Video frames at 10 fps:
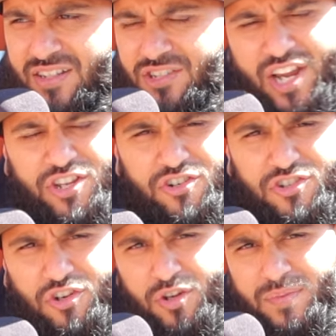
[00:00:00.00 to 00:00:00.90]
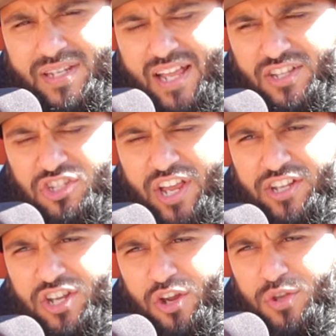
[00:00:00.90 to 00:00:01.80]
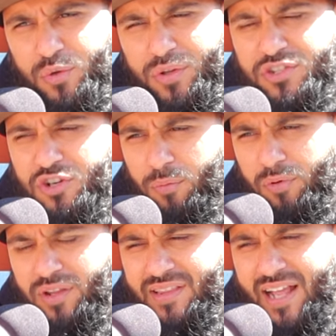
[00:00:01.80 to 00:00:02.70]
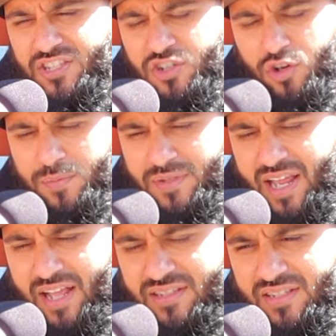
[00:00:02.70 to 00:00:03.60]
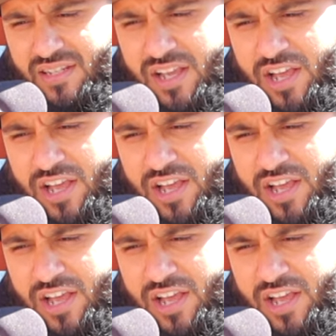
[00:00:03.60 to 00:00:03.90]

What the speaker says: change your circumstance. Change how you interpret that circumstance.